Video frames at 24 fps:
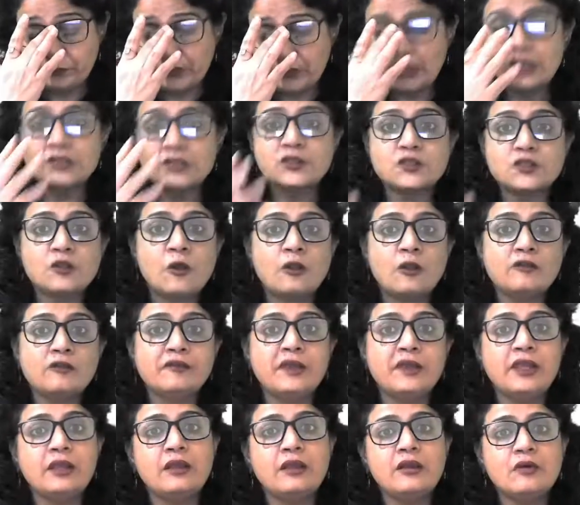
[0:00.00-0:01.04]
in
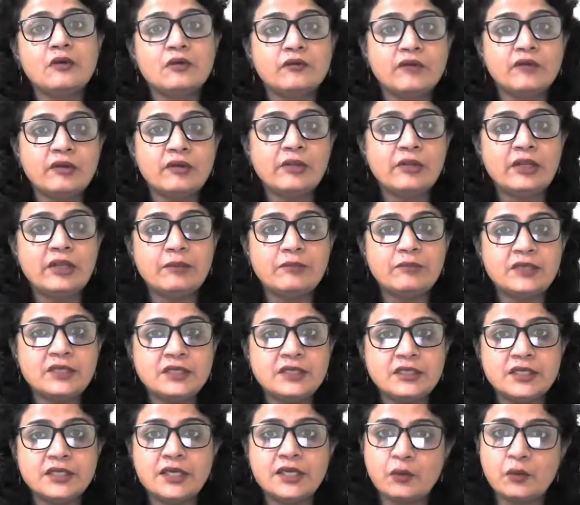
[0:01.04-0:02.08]
solving verbal
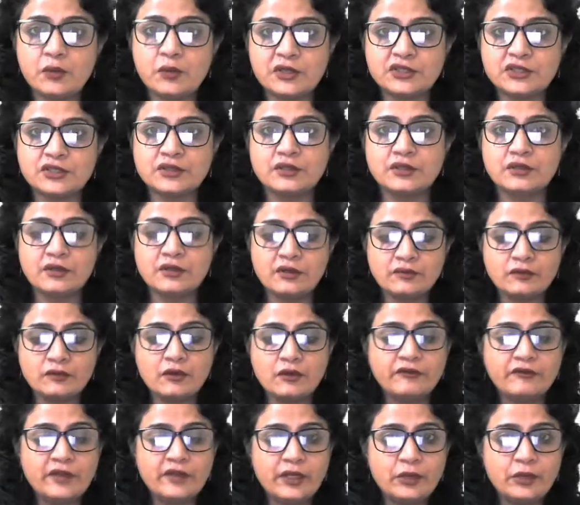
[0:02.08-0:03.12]
ability question. If you
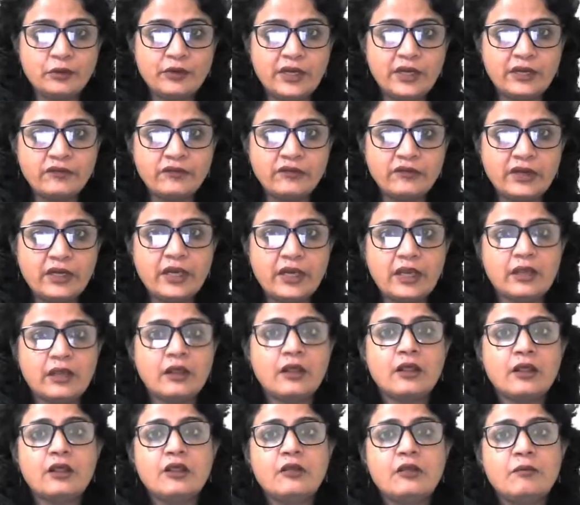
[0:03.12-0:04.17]
are very good at reading,
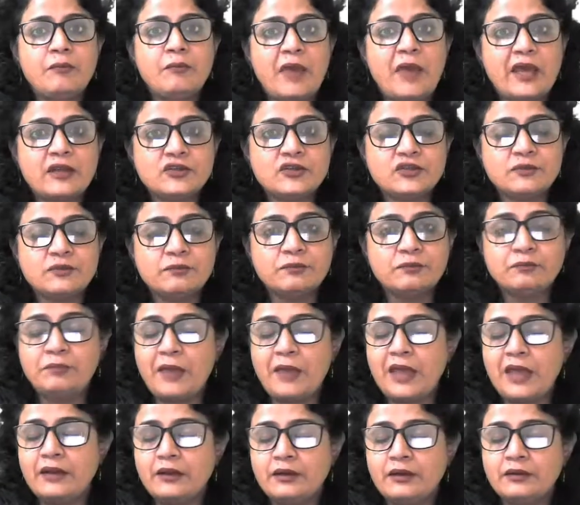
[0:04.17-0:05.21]

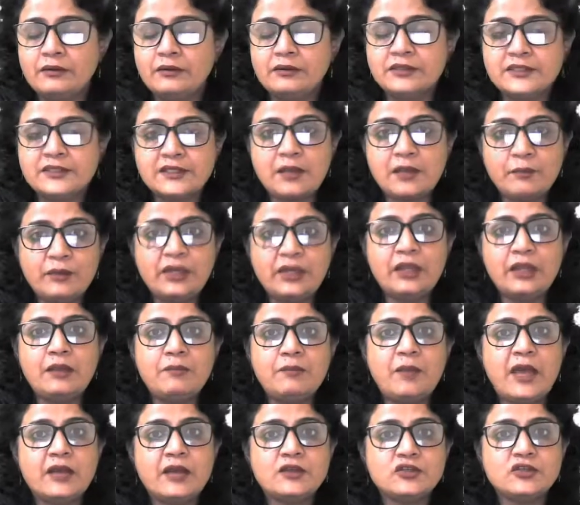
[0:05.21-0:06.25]
para summary,
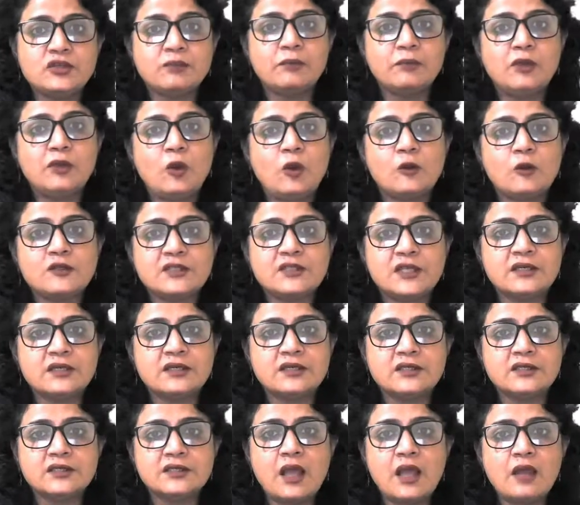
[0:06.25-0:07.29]
para jumble or
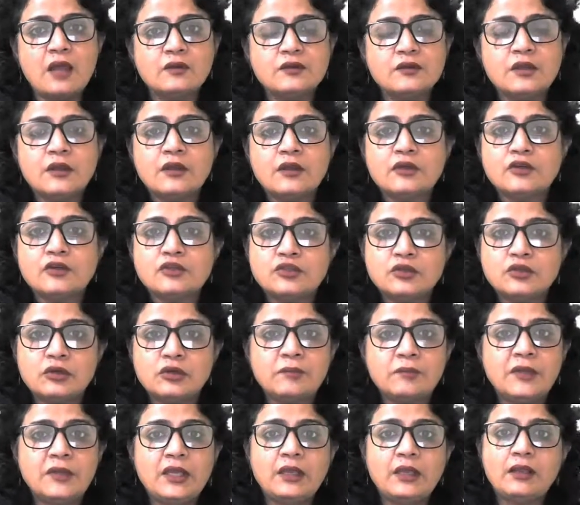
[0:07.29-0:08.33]
sentence out should
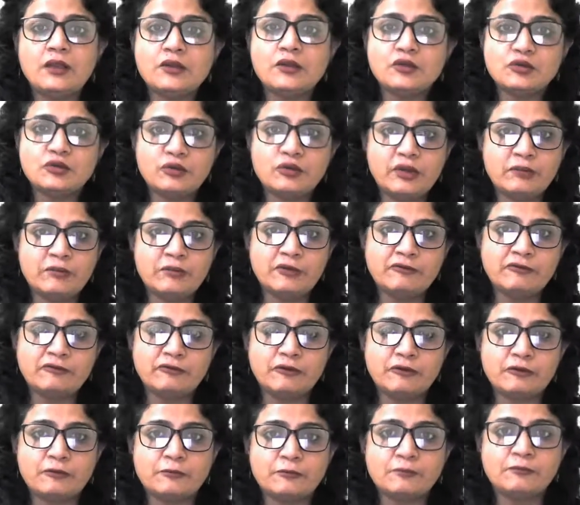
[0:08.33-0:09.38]
be doable for
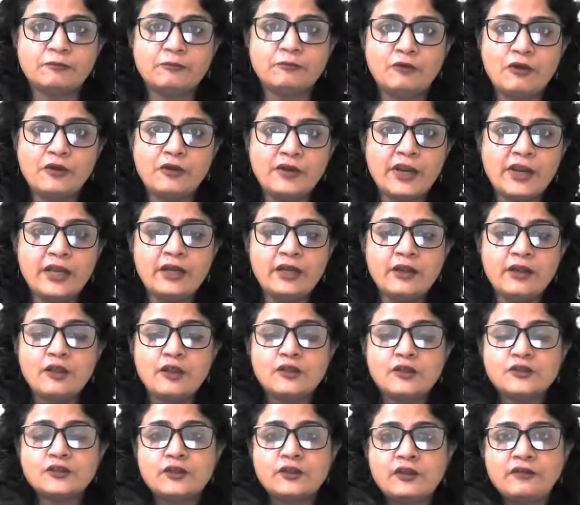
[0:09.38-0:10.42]
you. Alright?
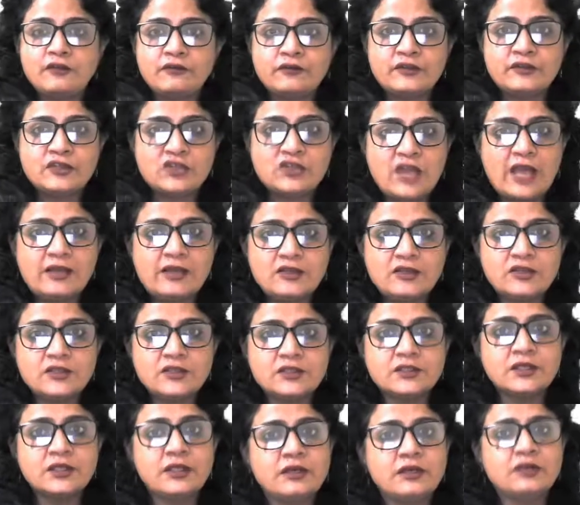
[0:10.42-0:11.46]
So if the challenge
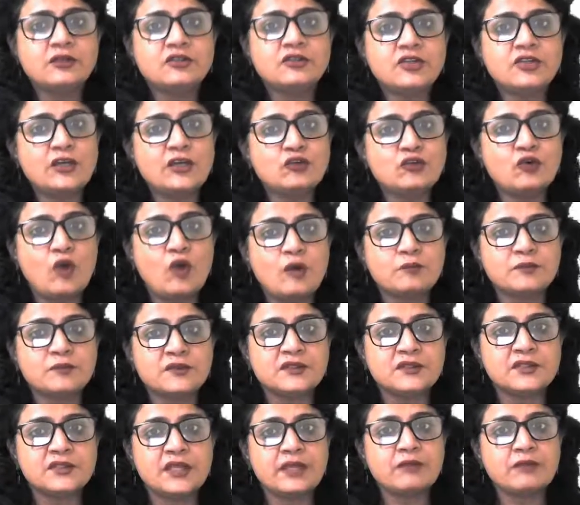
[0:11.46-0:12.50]
is here, try to
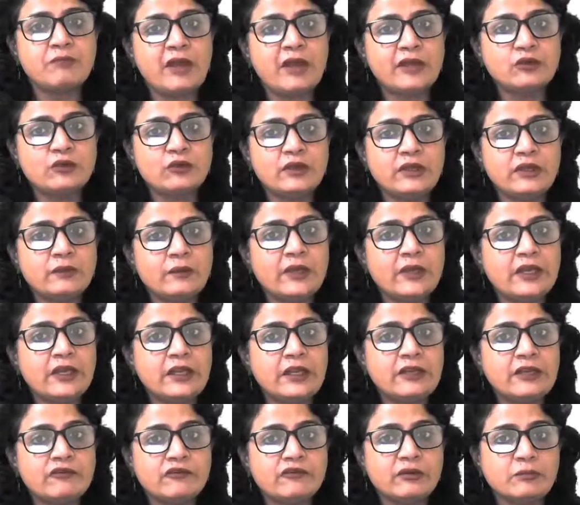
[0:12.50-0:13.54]
compensate by doing well
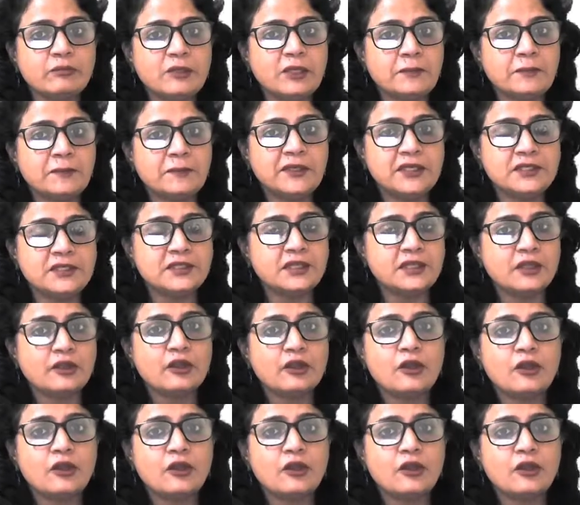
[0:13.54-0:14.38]
in verbal ability.